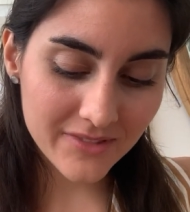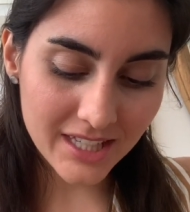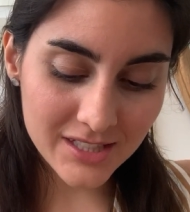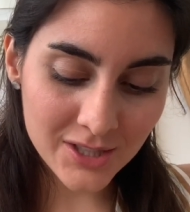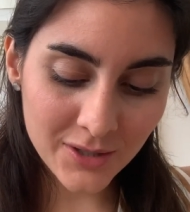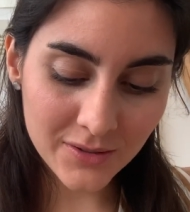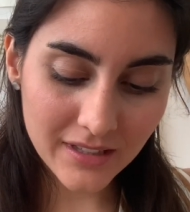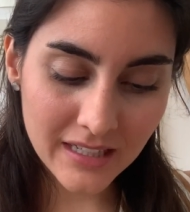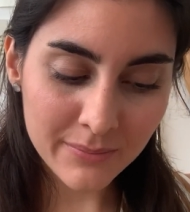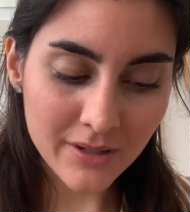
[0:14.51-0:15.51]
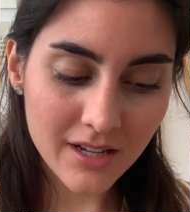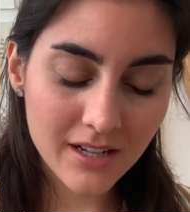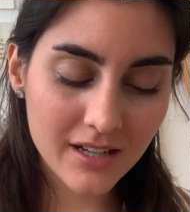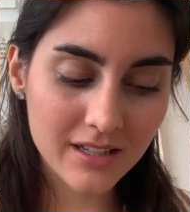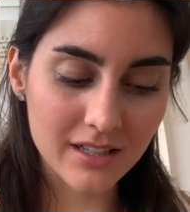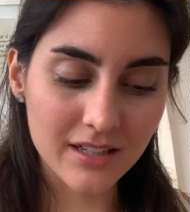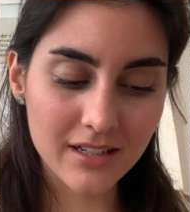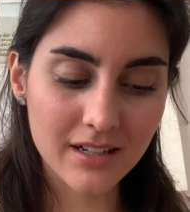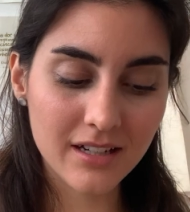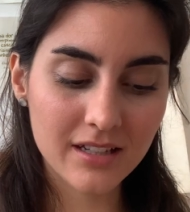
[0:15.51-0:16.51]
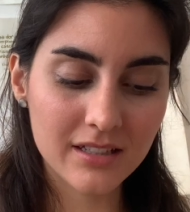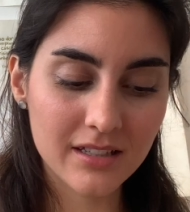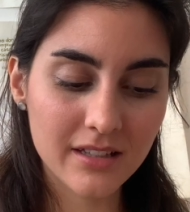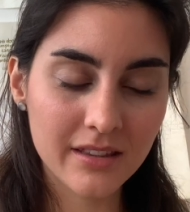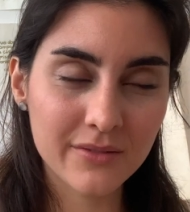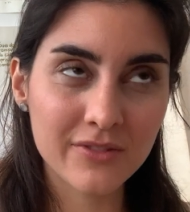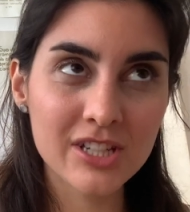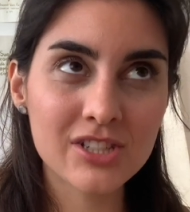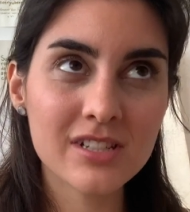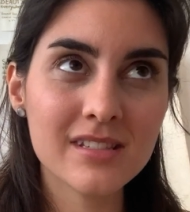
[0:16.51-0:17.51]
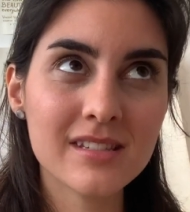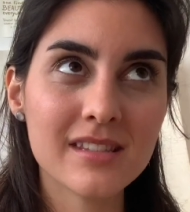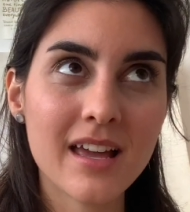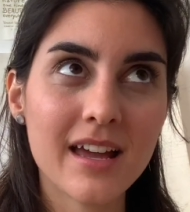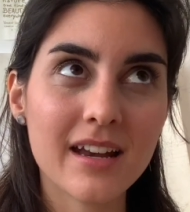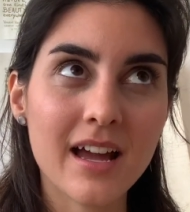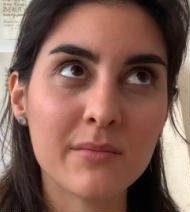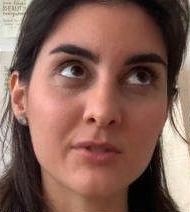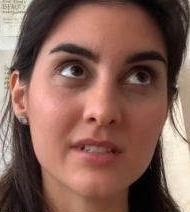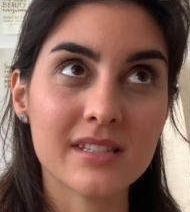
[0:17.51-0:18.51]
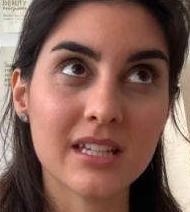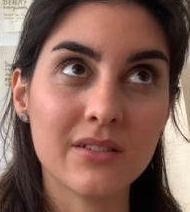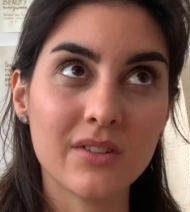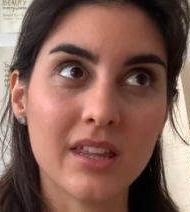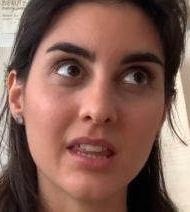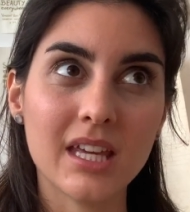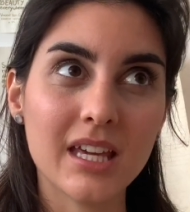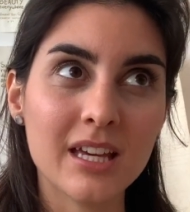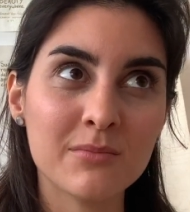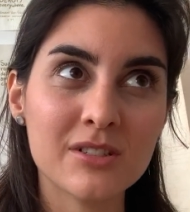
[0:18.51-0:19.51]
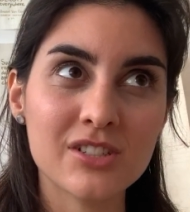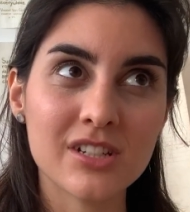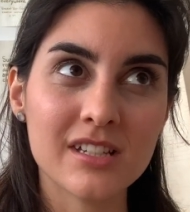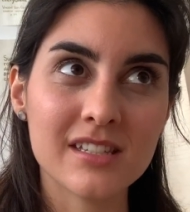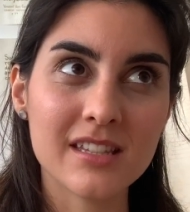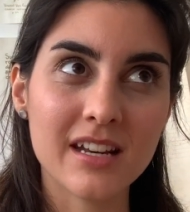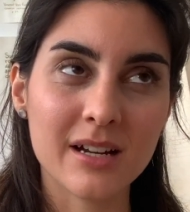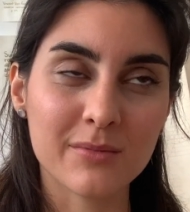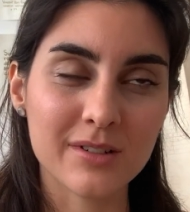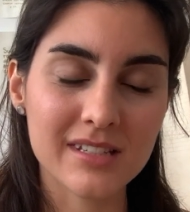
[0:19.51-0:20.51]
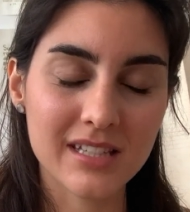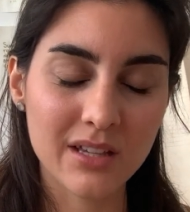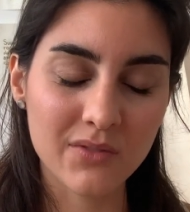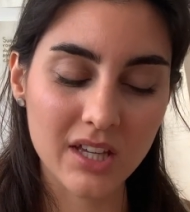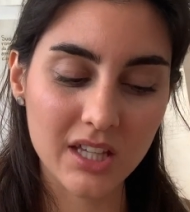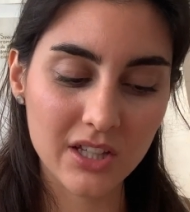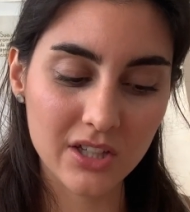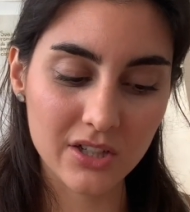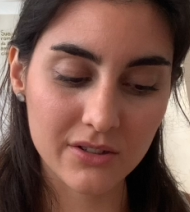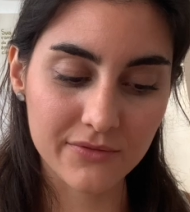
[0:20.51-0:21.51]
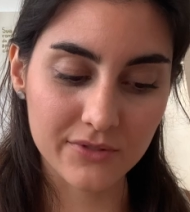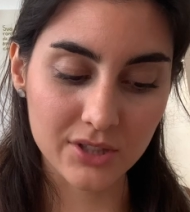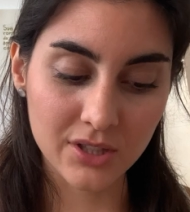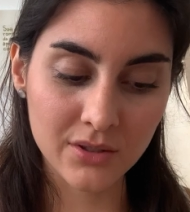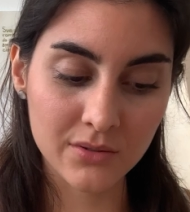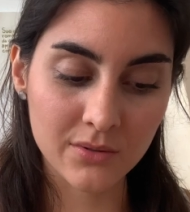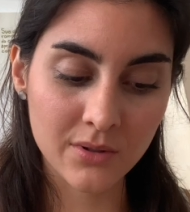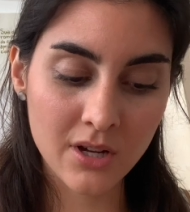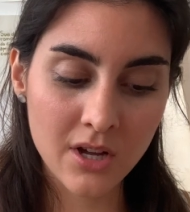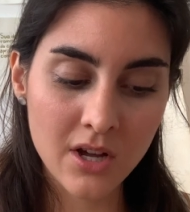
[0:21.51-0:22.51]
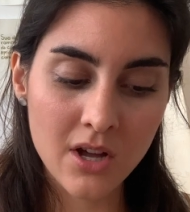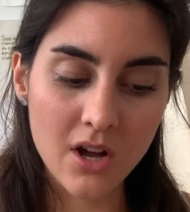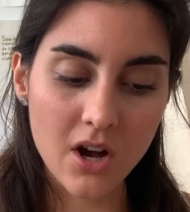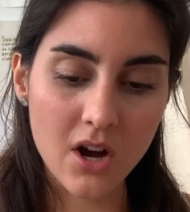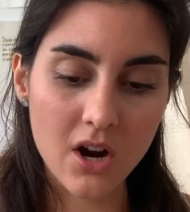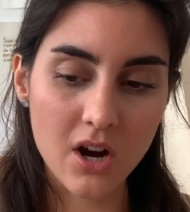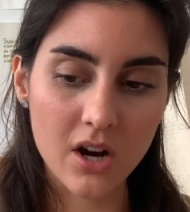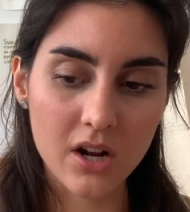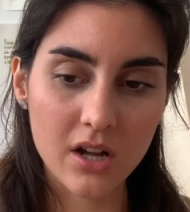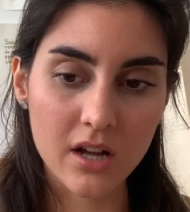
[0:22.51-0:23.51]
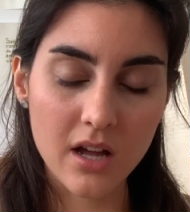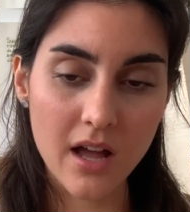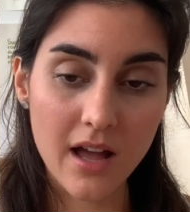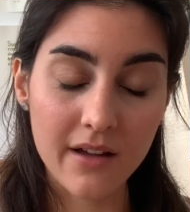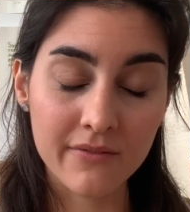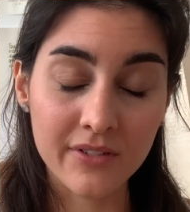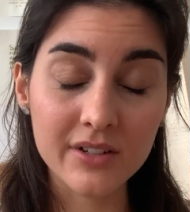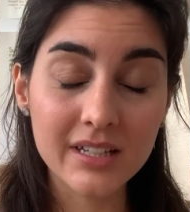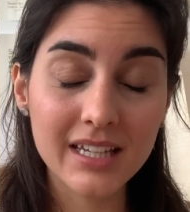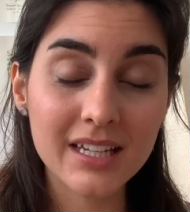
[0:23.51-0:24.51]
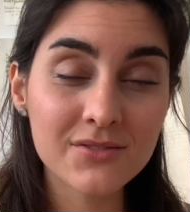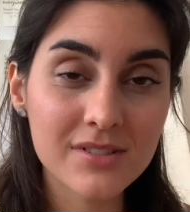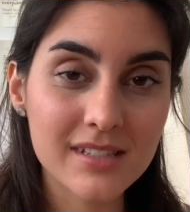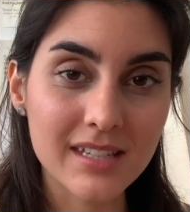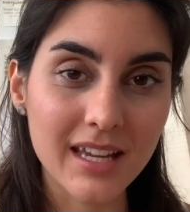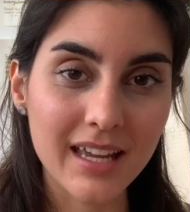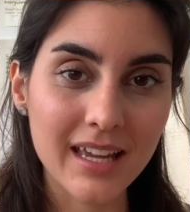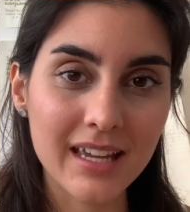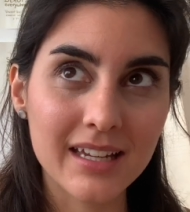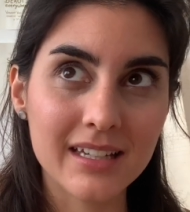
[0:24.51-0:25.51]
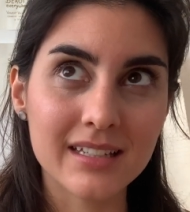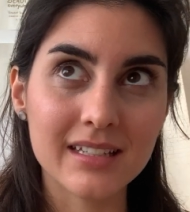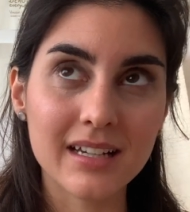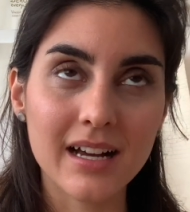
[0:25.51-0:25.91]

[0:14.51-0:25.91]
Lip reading: So, Libra, the visions that I'm receiving, the images that I'm receiving here for you are very interesting and